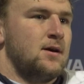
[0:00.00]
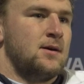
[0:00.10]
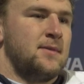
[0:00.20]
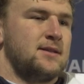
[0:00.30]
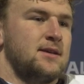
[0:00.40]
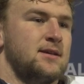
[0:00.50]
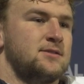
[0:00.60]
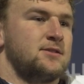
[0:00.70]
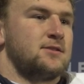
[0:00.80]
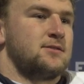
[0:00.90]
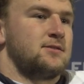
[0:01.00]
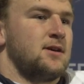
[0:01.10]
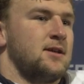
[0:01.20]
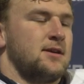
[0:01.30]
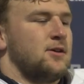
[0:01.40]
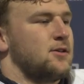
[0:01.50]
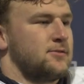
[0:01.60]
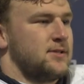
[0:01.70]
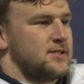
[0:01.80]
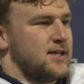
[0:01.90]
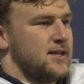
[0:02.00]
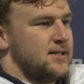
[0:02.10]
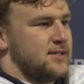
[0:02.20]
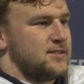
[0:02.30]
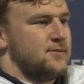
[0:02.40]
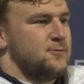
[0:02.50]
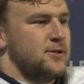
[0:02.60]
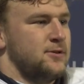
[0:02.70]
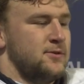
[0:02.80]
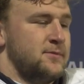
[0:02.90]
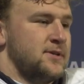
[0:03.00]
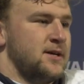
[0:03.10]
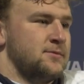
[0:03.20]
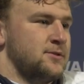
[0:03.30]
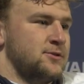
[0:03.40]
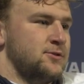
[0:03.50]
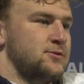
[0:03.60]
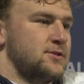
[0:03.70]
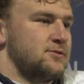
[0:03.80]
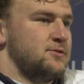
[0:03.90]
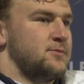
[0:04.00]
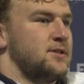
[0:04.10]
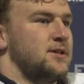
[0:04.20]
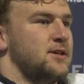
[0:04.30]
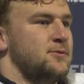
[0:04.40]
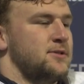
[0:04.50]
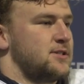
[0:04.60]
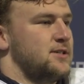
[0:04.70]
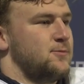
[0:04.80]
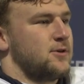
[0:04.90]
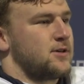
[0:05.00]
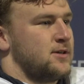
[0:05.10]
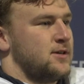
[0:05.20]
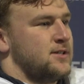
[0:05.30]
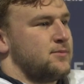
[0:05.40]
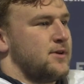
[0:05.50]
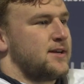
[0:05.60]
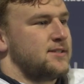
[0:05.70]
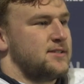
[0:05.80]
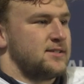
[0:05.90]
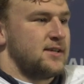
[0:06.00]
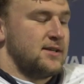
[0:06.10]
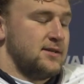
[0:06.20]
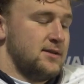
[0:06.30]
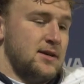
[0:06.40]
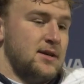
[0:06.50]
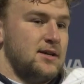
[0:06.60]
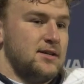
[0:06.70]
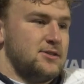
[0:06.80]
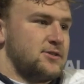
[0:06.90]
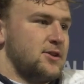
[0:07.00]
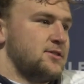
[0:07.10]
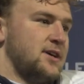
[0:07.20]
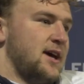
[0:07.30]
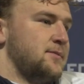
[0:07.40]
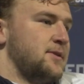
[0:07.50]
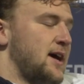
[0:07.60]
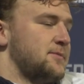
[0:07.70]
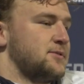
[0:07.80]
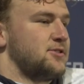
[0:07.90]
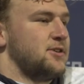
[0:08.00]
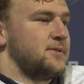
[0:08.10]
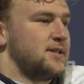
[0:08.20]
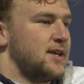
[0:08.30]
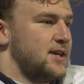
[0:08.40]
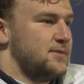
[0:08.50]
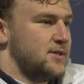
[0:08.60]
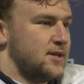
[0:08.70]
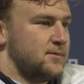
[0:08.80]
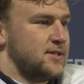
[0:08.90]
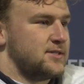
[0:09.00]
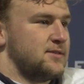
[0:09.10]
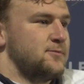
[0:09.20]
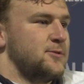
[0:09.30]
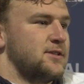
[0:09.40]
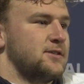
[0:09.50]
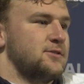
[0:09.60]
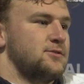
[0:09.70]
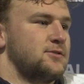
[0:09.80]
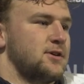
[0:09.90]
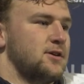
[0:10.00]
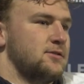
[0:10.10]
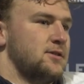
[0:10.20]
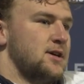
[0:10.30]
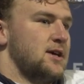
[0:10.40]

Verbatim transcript: Um, I think it's just I think all three of the tight ends are something we we've been able to do since we've been here. We just keep working on at practice, and it just shows it, hap- it happens to show up in the game. And I mean, it's something we can do. So